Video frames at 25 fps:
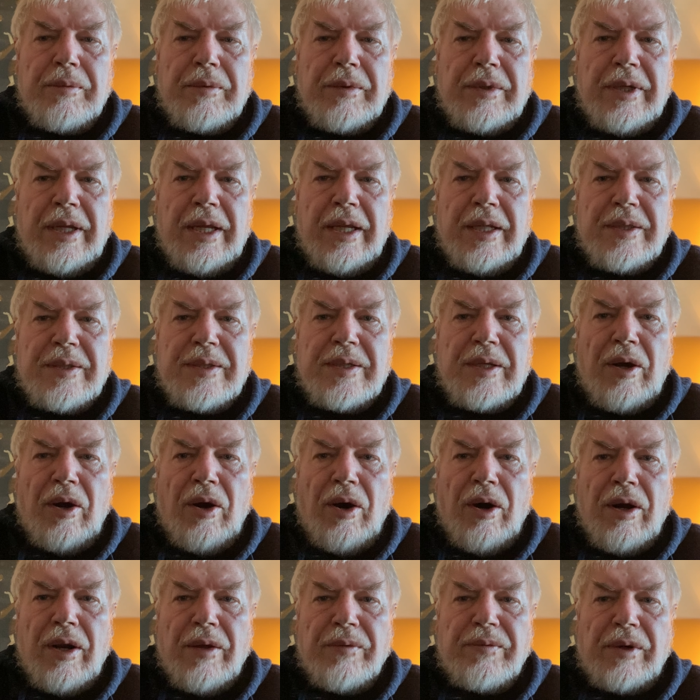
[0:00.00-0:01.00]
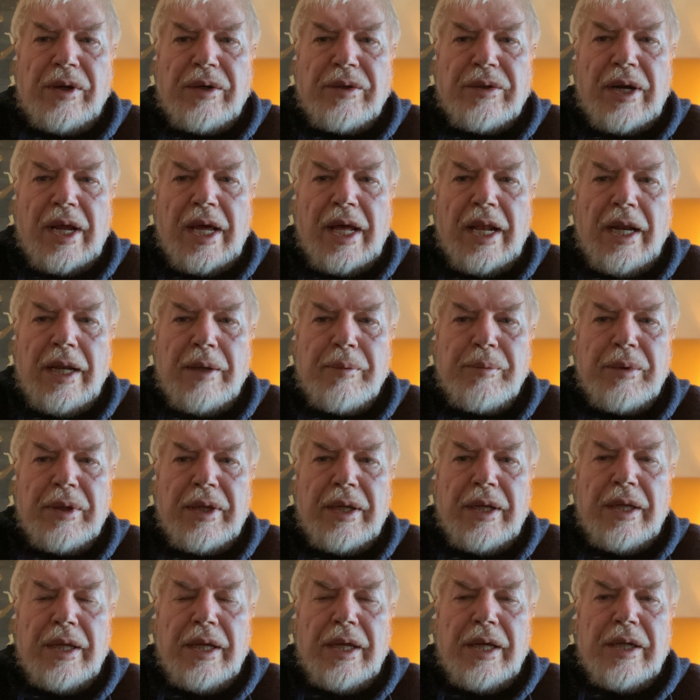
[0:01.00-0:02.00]
needs all of our help
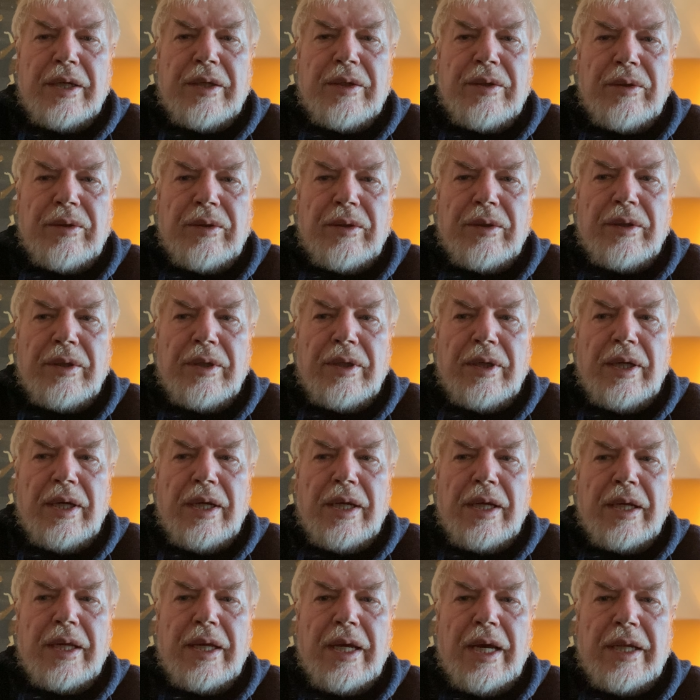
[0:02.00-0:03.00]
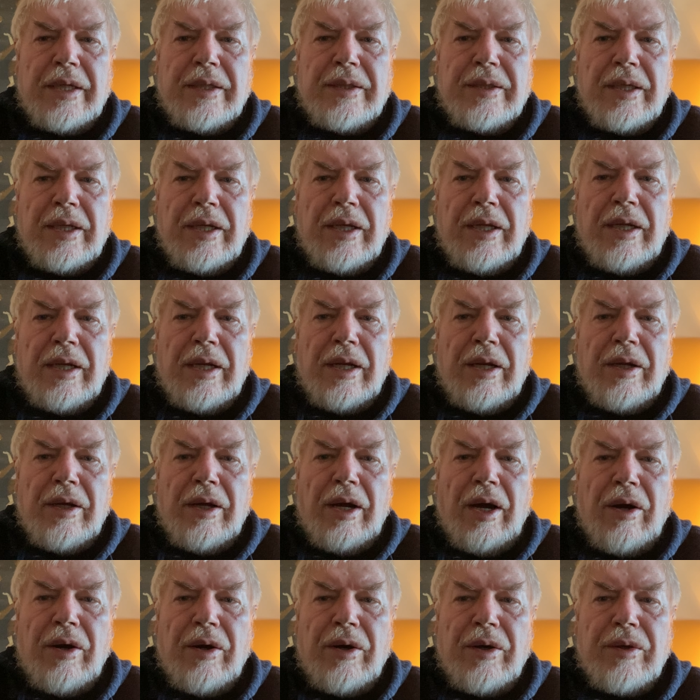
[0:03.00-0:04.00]
to get
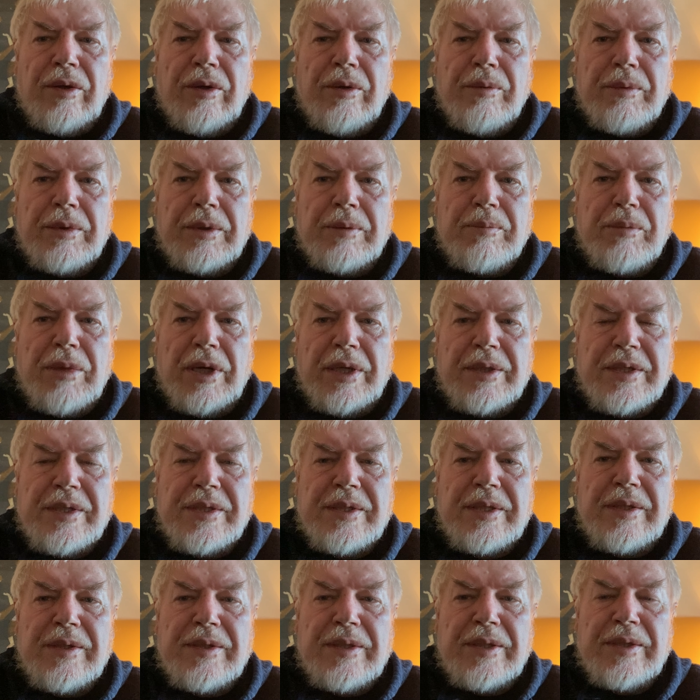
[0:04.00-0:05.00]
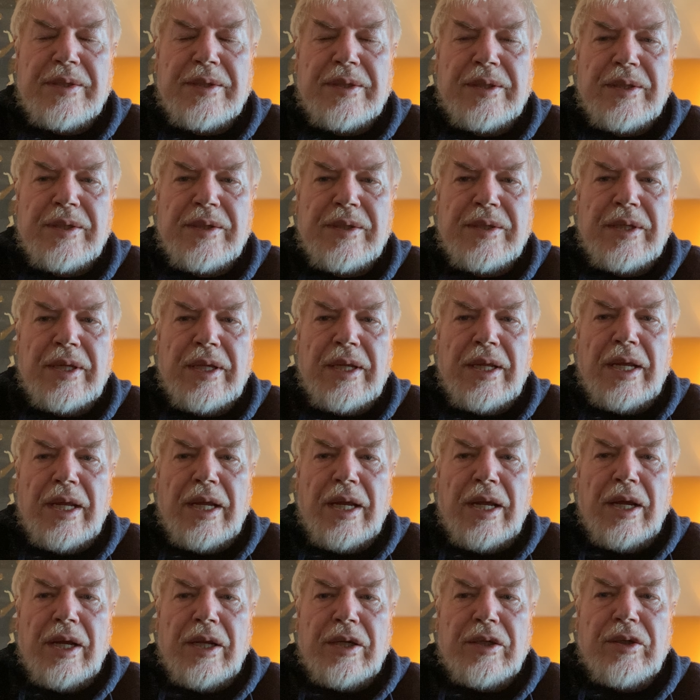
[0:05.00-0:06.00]
our human brothers and sisters
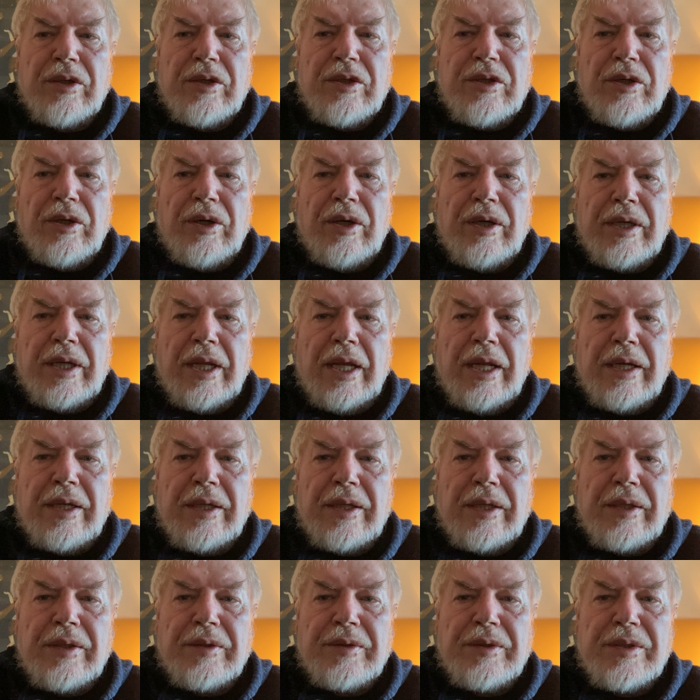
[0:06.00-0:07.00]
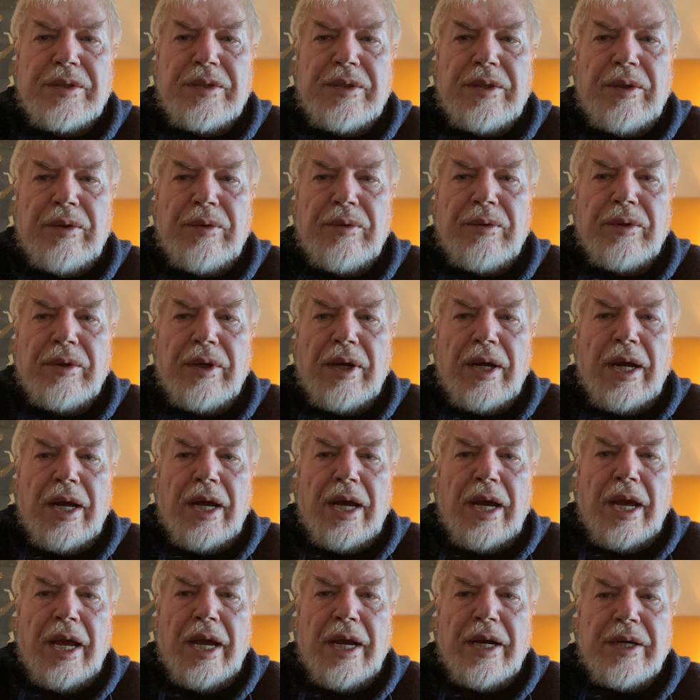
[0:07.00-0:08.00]
to join in these new
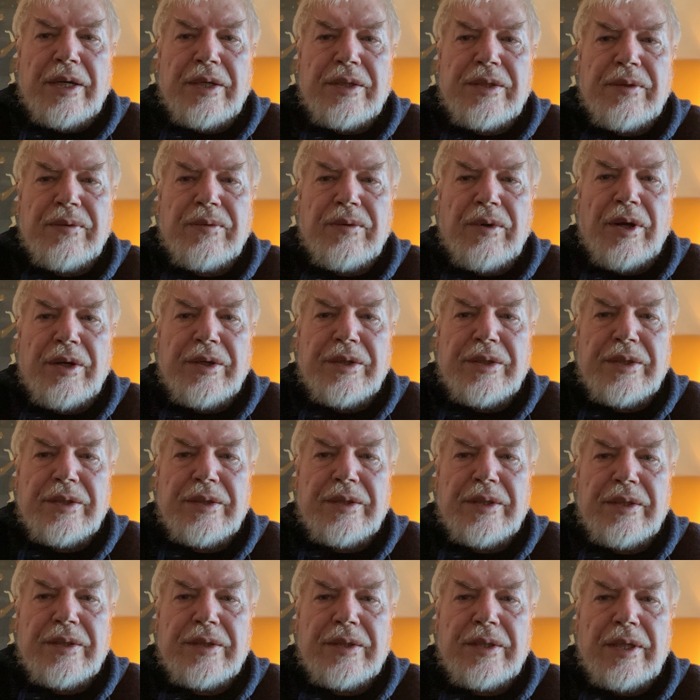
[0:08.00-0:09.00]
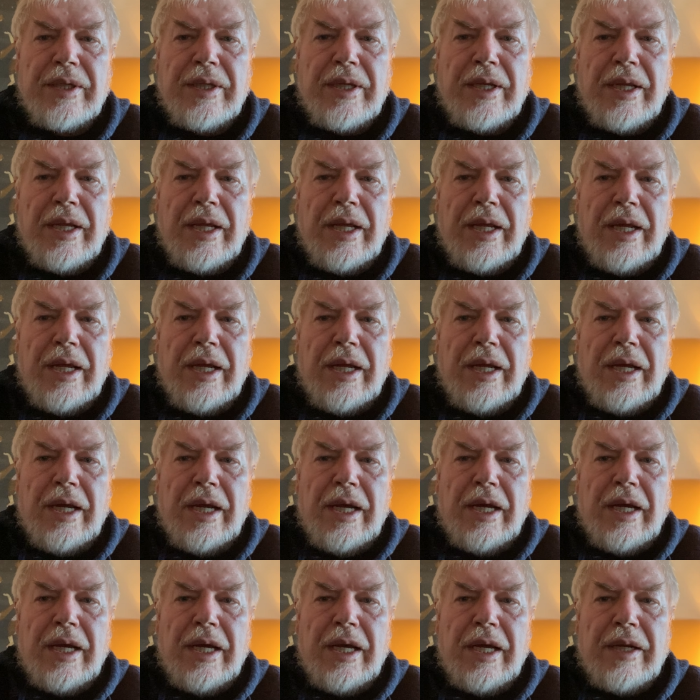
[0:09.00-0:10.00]
areas of consciousness.
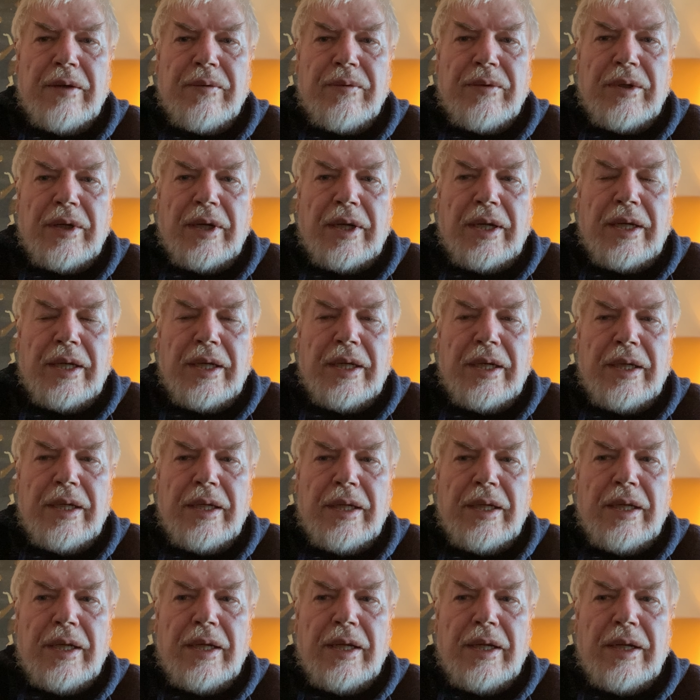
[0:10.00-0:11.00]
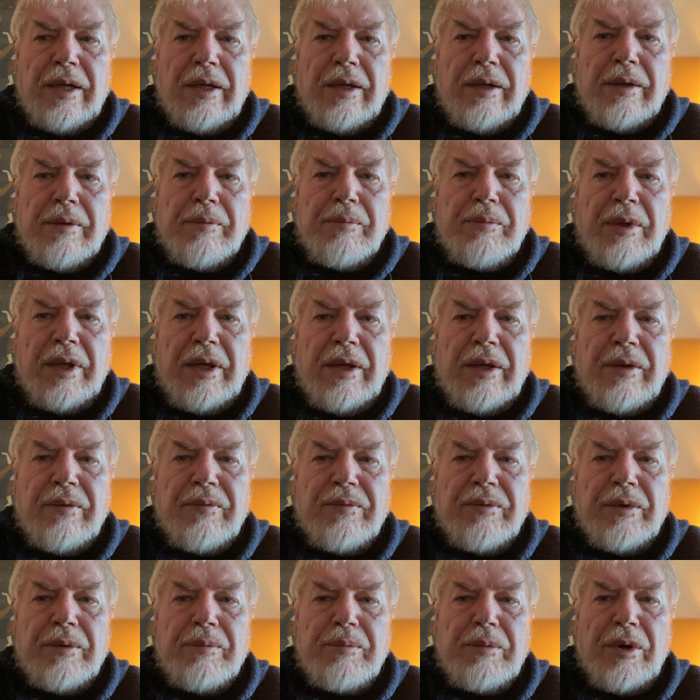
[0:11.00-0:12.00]
It will be
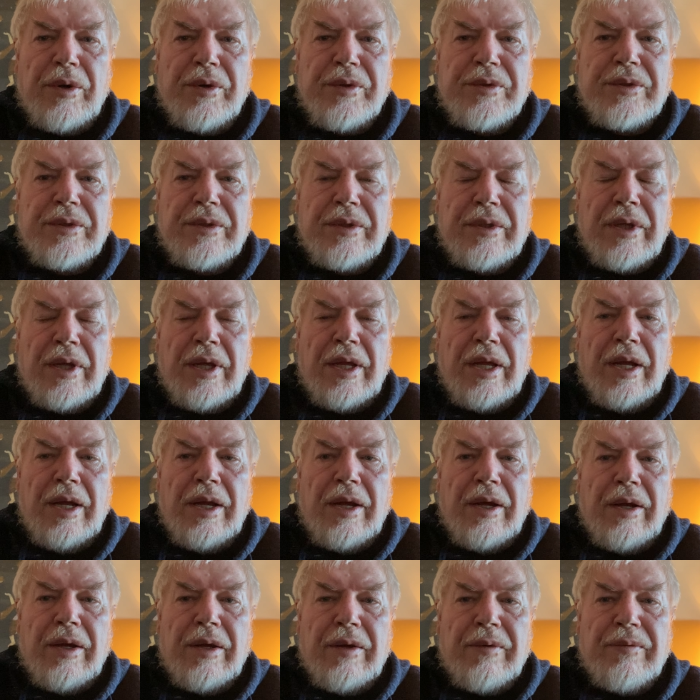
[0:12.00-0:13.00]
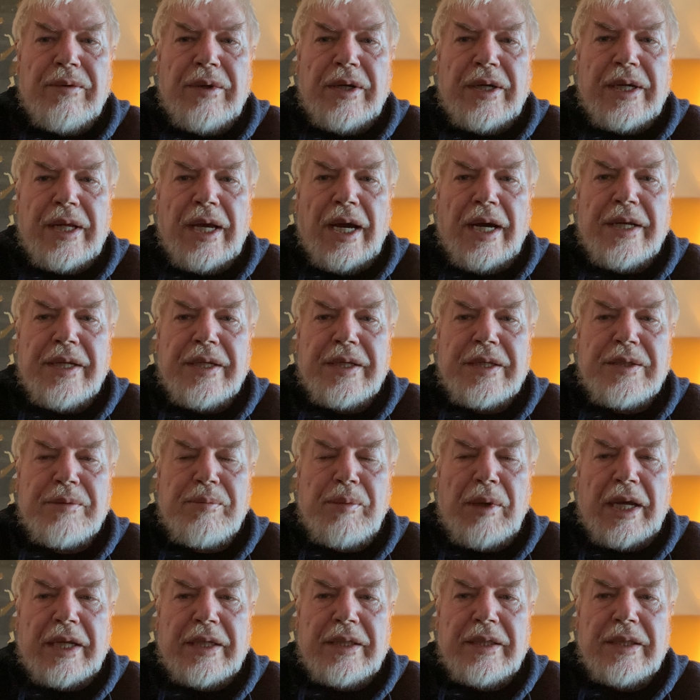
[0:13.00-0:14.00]
for most very
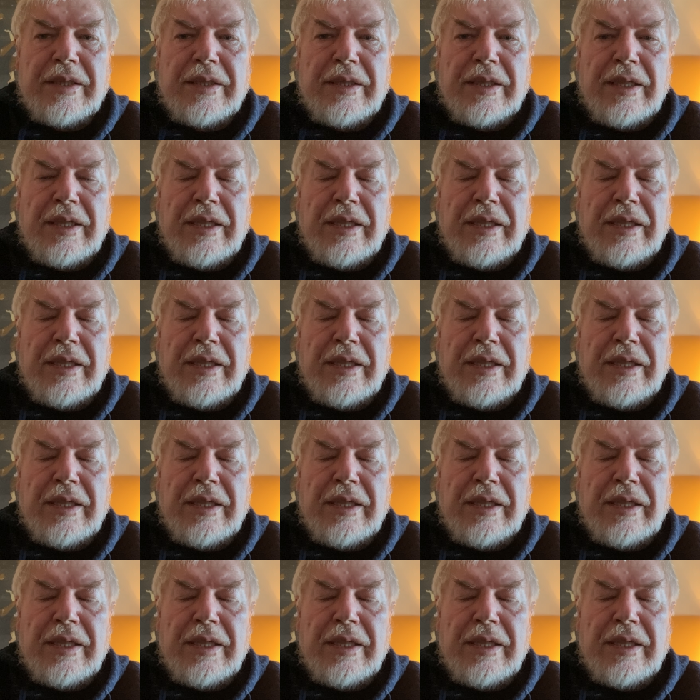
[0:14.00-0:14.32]
unexpected.